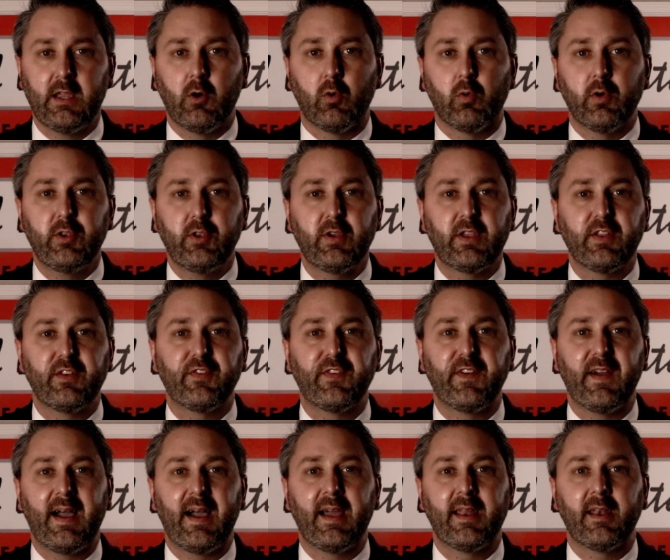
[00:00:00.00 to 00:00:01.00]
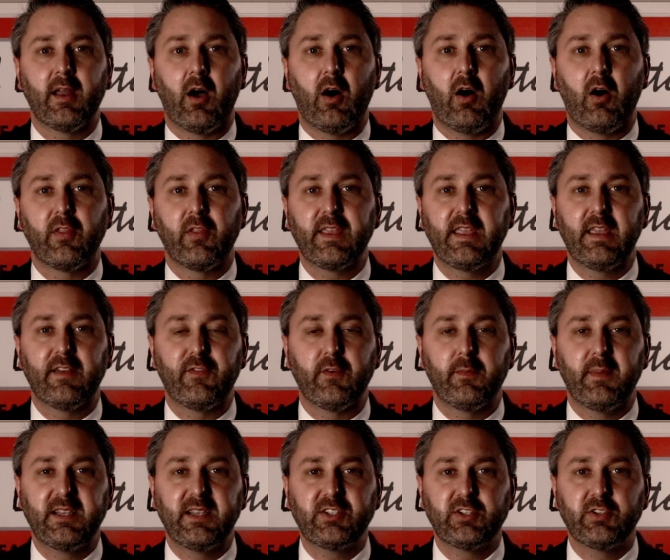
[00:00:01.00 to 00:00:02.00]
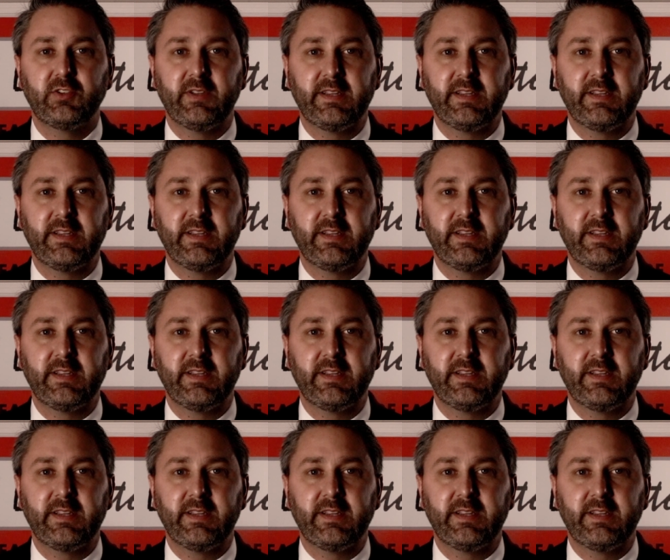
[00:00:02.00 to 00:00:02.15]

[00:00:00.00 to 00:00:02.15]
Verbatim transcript: where you can find all the information